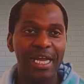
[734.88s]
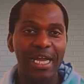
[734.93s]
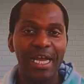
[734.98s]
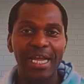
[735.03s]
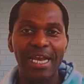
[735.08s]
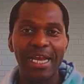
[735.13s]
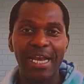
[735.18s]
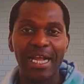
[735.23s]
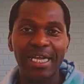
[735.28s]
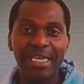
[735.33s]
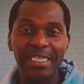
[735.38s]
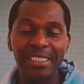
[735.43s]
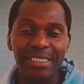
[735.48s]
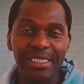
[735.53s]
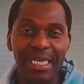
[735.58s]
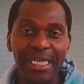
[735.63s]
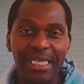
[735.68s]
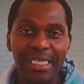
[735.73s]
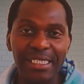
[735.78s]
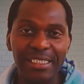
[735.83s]

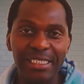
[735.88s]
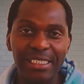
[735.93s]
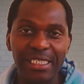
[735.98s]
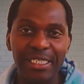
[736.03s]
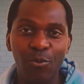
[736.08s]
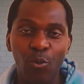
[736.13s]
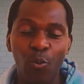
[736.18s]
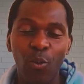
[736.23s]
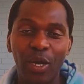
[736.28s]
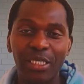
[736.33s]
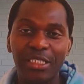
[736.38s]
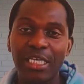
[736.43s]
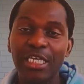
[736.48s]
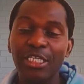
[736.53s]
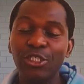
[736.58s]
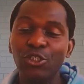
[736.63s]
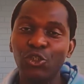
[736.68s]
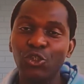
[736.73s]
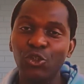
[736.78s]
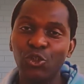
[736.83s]
Christianity was
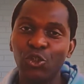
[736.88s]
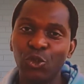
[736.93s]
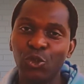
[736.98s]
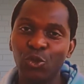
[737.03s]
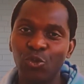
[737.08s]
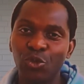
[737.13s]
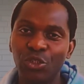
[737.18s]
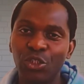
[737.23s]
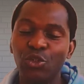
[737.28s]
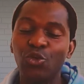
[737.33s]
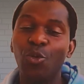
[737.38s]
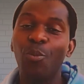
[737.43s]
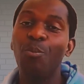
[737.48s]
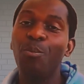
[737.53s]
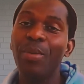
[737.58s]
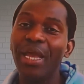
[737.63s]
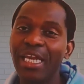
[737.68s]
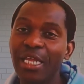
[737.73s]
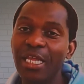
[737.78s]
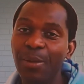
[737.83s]
introduced to many
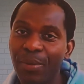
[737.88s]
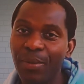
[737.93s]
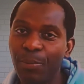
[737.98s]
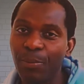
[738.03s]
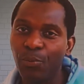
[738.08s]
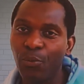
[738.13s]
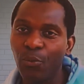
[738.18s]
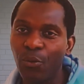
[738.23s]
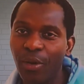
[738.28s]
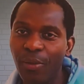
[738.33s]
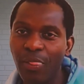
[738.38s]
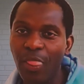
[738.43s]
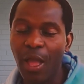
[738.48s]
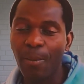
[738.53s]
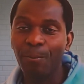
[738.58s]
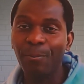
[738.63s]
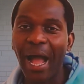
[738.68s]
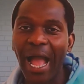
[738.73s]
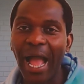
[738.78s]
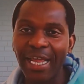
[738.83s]
people
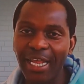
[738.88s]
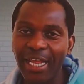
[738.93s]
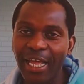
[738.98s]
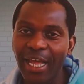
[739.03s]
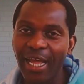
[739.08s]
by the